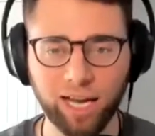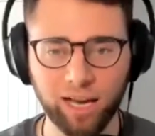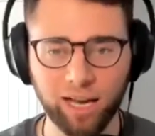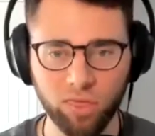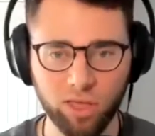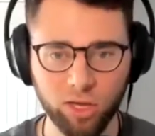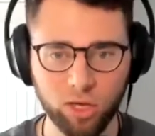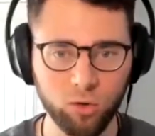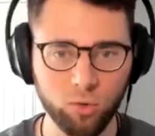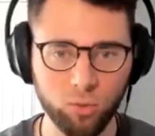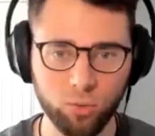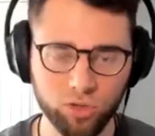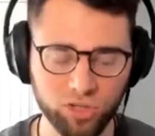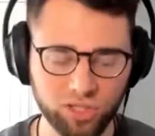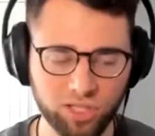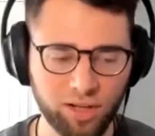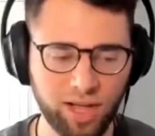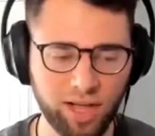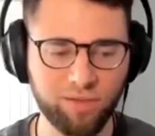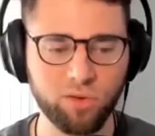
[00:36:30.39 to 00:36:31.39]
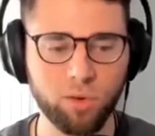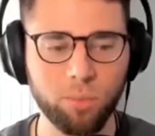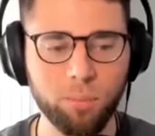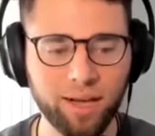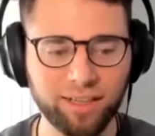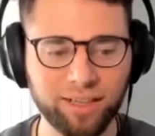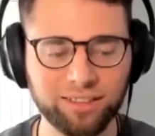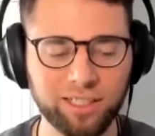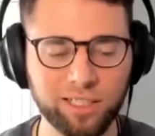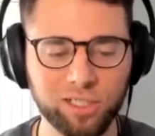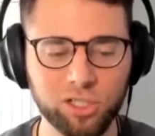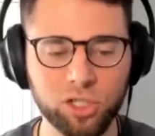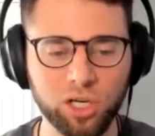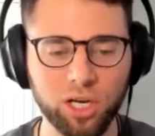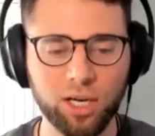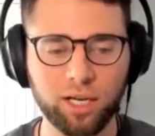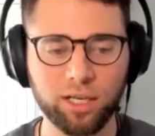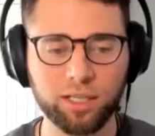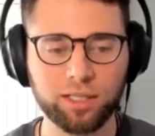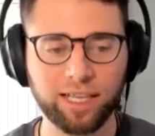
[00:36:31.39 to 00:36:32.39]
Like I think you mm-hmm. still have a message
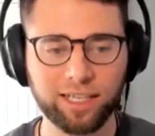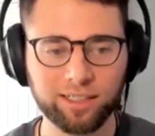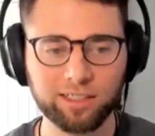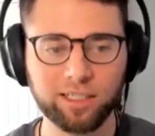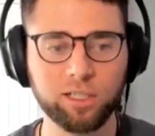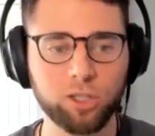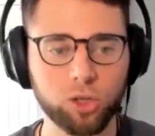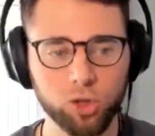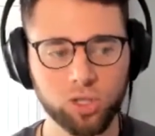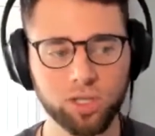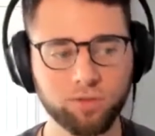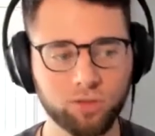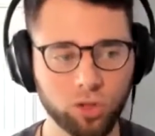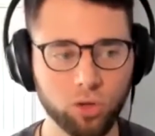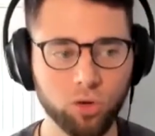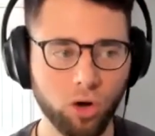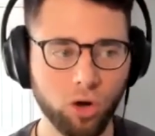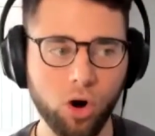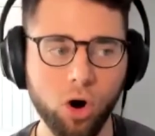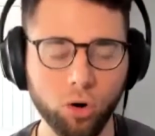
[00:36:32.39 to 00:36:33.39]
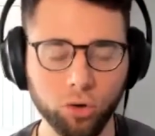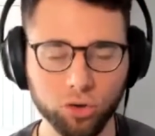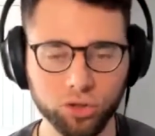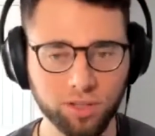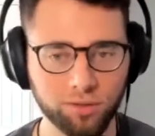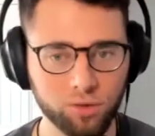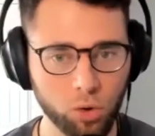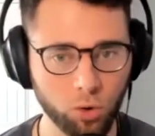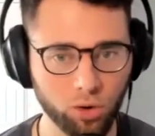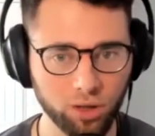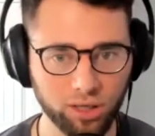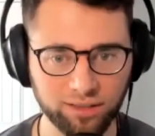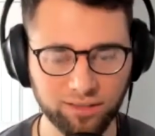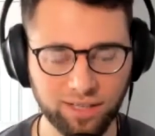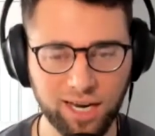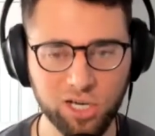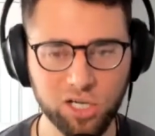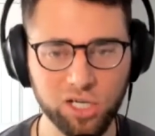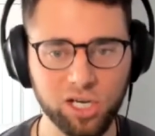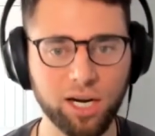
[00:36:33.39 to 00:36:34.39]
that is mm-hmm. conducive to the culture of your
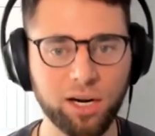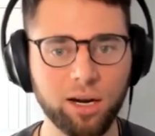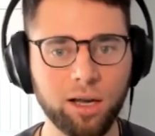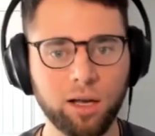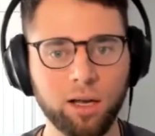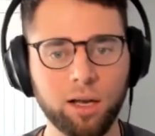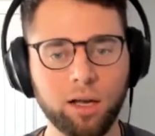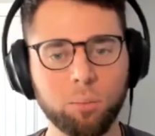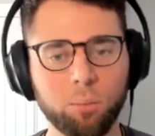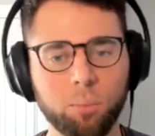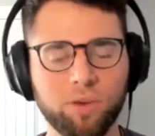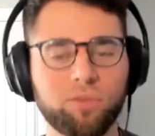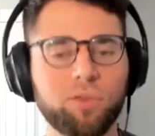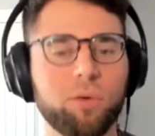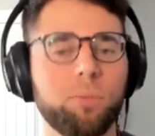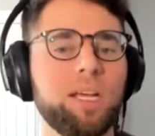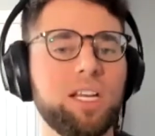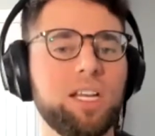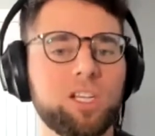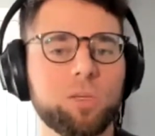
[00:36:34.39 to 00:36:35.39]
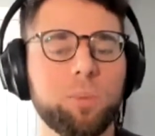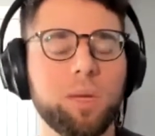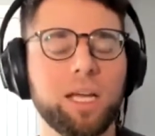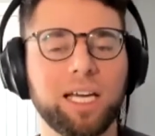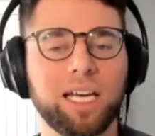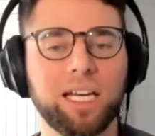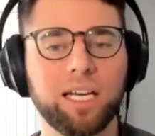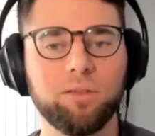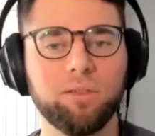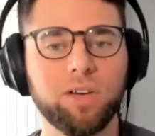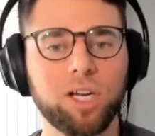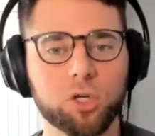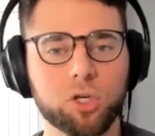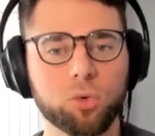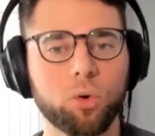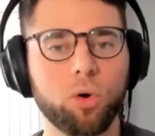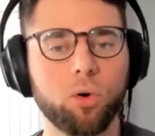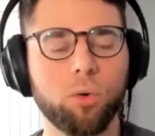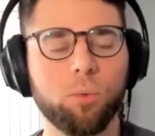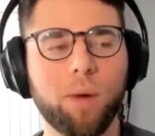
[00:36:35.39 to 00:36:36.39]
organization. But for yeah. me, just being an
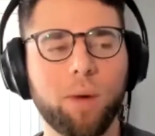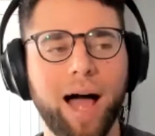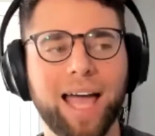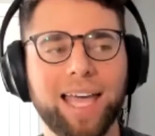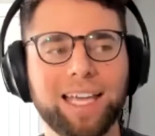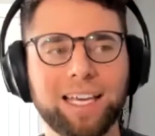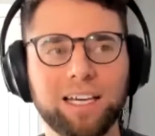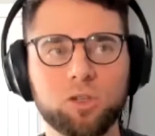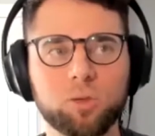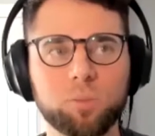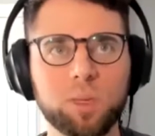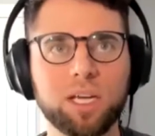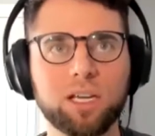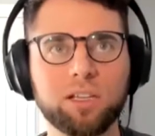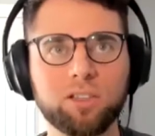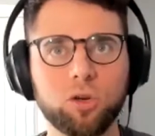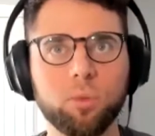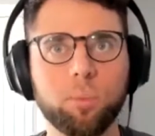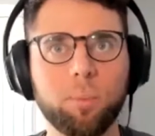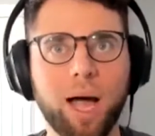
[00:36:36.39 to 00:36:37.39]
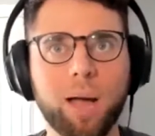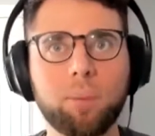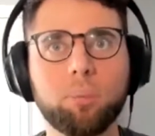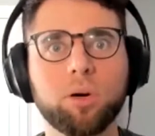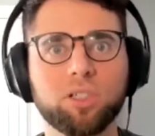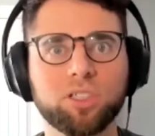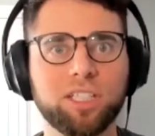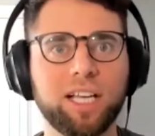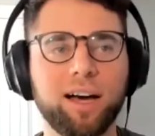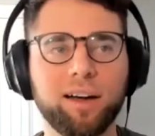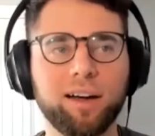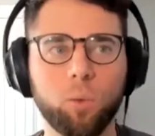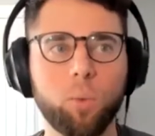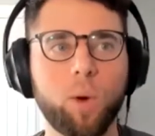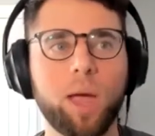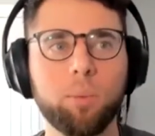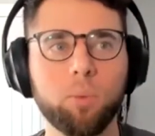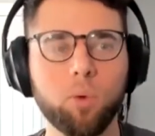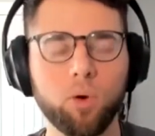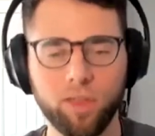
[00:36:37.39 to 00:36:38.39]
individual, I can speak to my personality
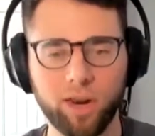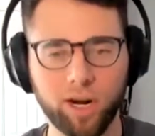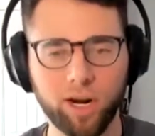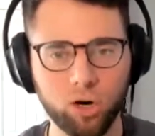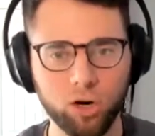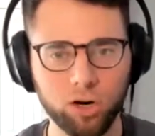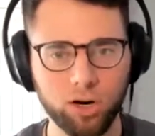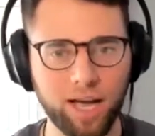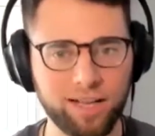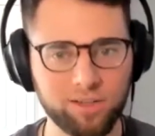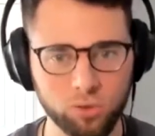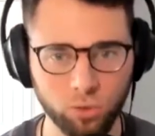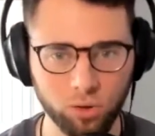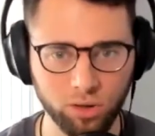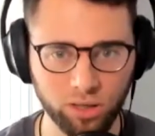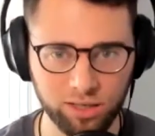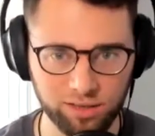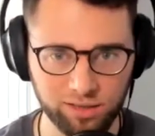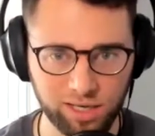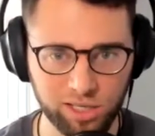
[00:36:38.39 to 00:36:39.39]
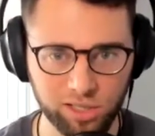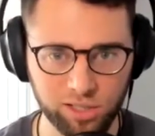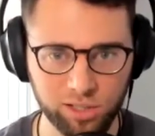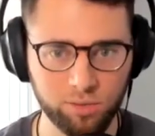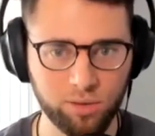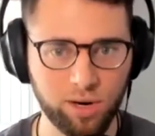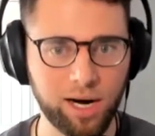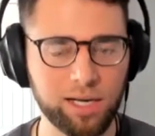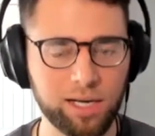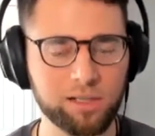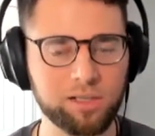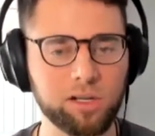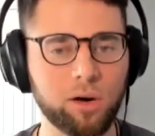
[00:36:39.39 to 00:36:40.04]
way more than I could as an organization, right?